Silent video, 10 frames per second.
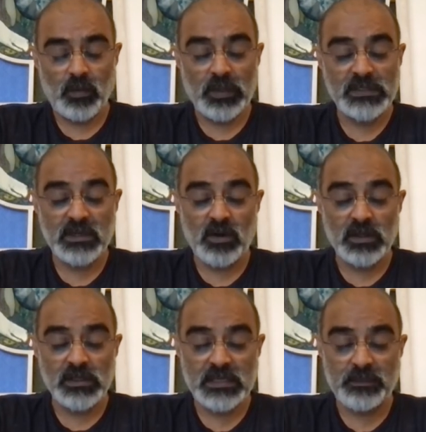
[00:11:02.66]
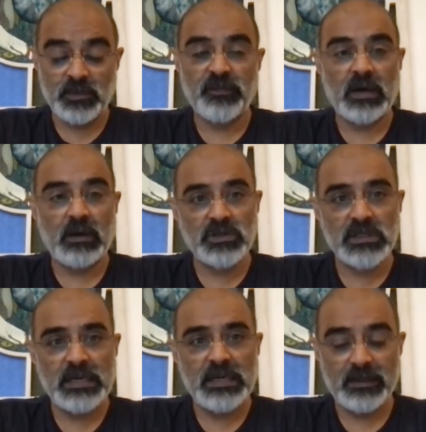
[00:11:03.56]
Once the concept of
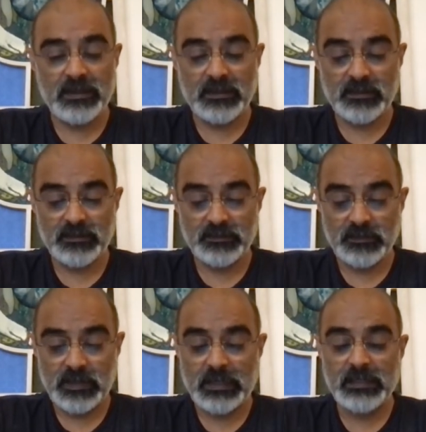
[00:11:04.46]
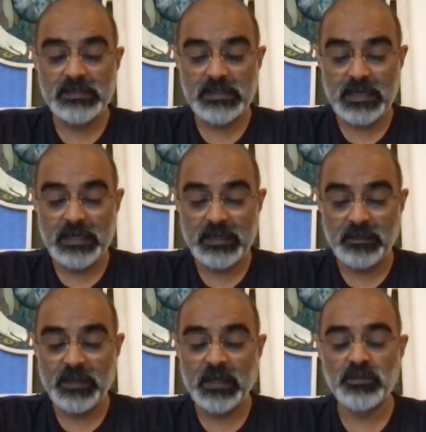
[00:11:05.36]
outside health and inside health
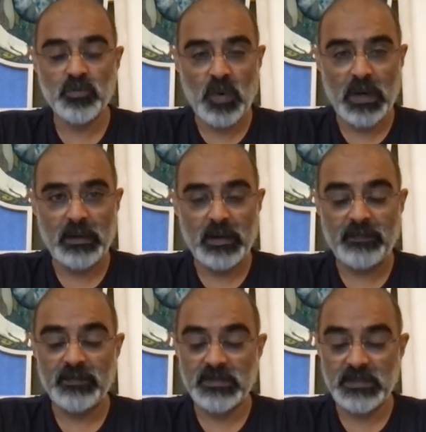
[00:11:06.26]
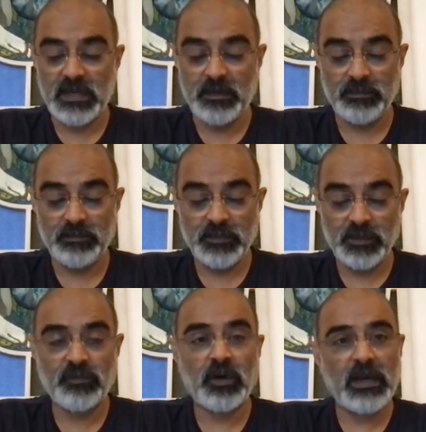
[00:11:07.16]
becomes one and the same
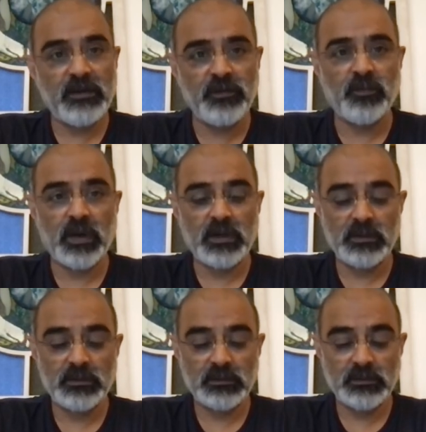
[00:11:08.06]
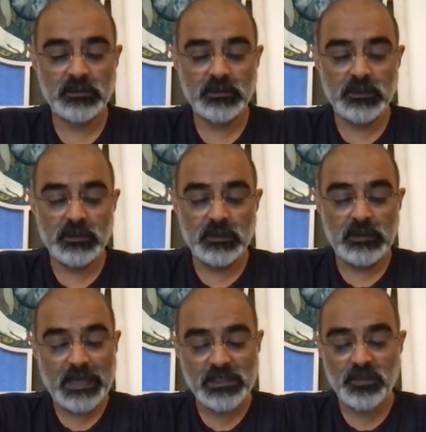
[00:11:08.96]
for everyone,
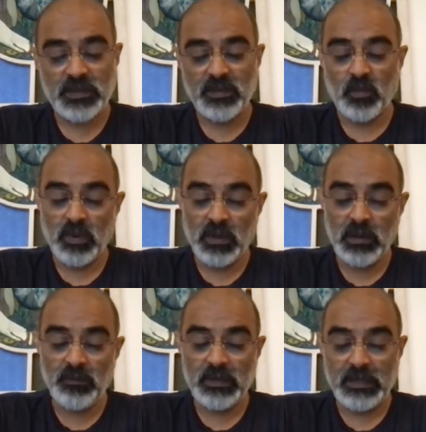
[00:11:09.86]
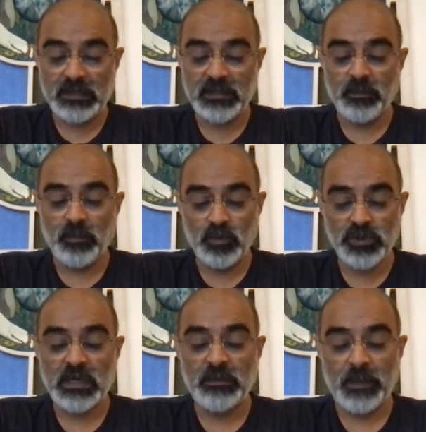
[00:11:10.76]
that's when the world will get the
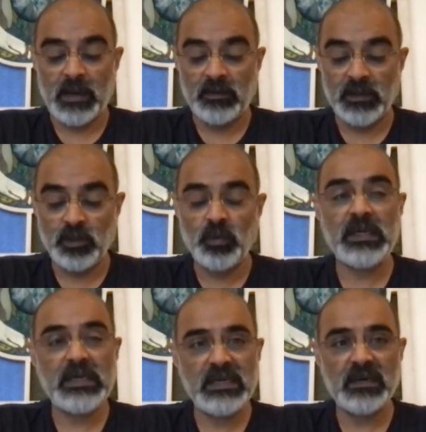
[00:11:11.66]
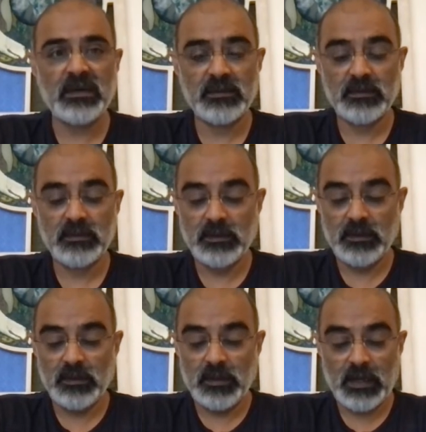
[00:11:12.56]
most empowered to heal
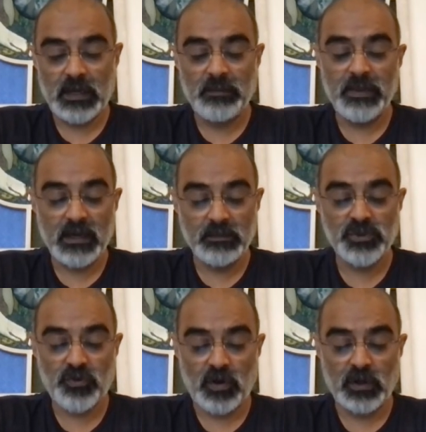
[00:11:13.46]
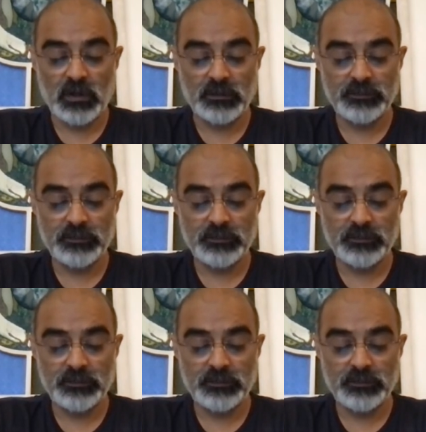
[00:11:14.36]
and become stronger.